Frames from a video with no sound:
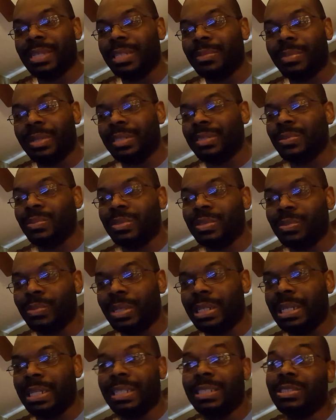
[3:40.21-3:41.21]
That's basically
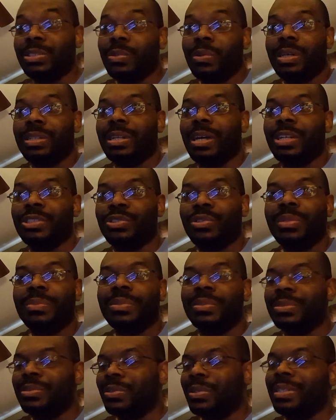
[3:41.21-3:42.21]
what it was. Let's do a, a
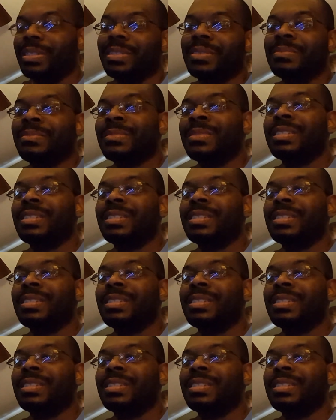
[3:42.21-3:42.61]
tribute trailer,